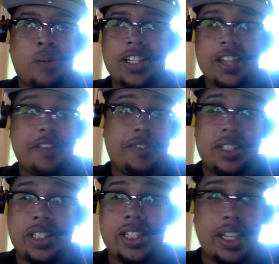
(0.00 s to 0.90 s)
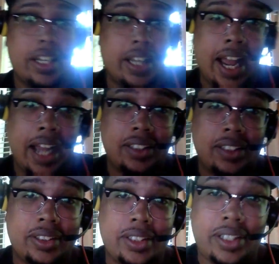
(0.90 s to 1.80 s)
definitely did that
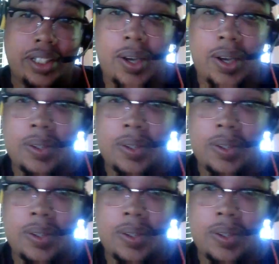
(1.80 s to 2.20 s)
you know